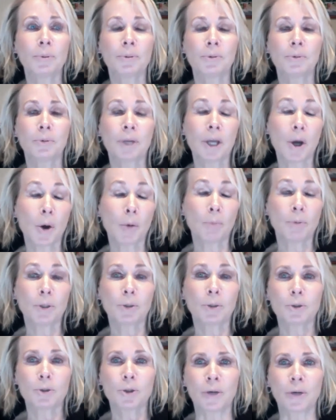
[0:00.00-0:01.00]
we hope
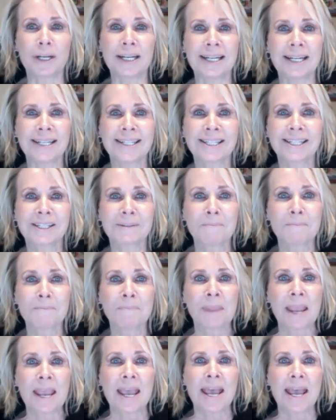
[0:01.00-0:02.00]
you'll join us.
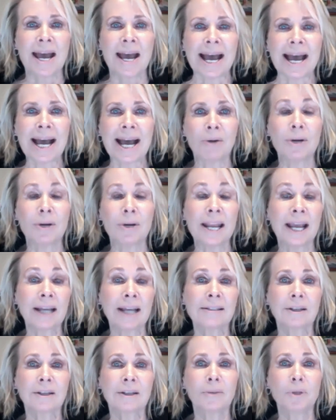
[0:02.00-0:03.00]
Our
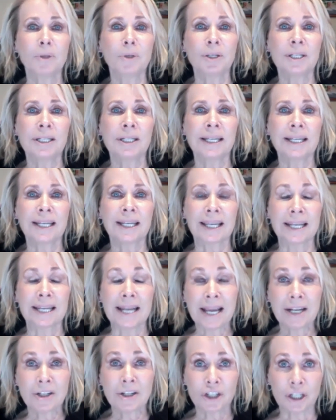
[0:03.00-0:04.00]
next Community and
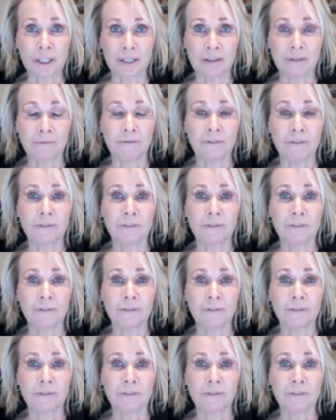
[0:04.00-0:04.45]
Connection